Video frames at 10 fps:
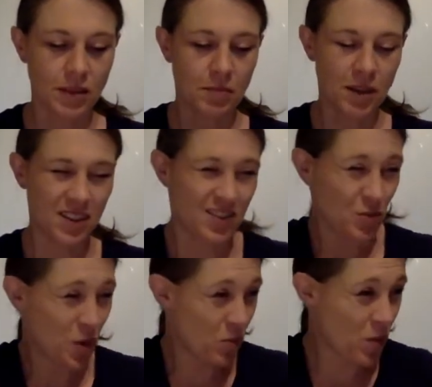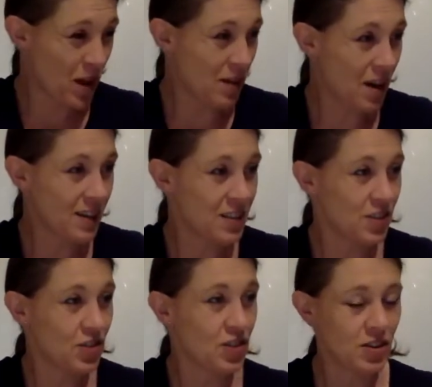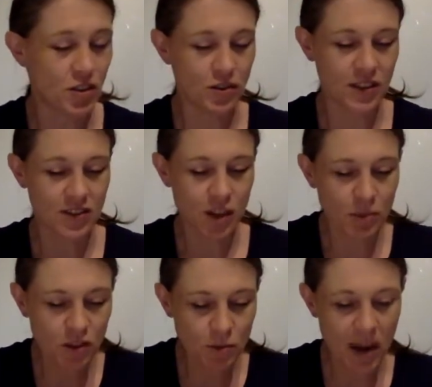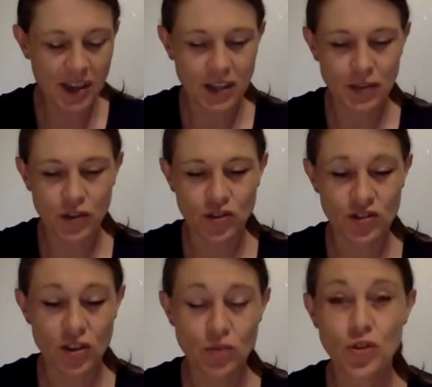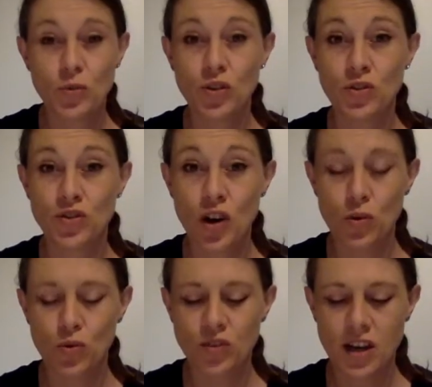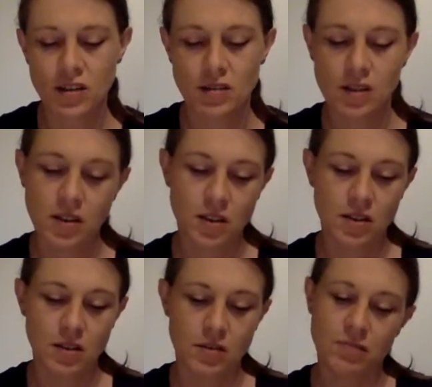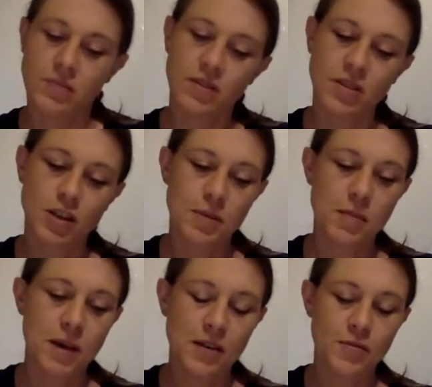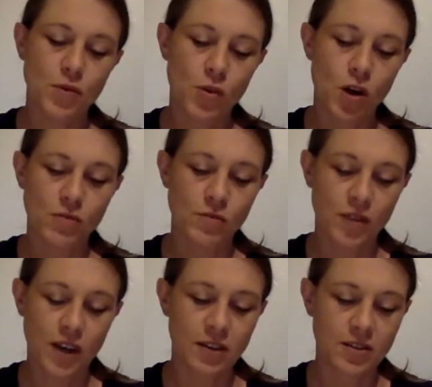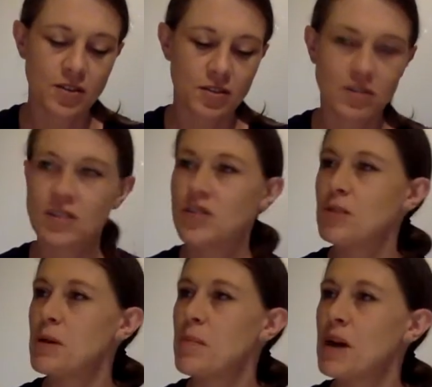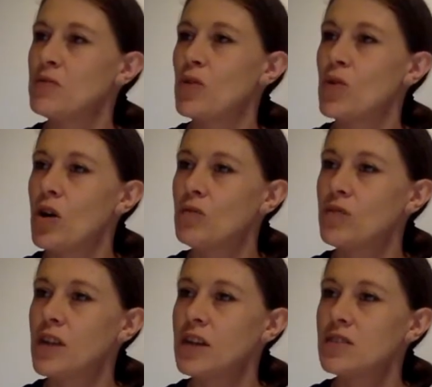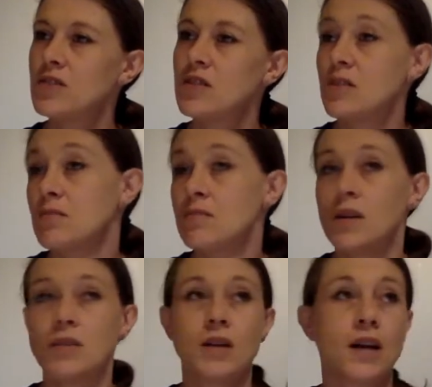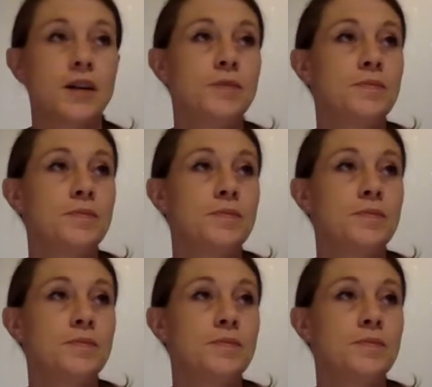But it's the one where, like, you're in so much pain. If you just don't do what you're told, then it's going to be a painful conflict. It's going to be a painful conflict? Okay.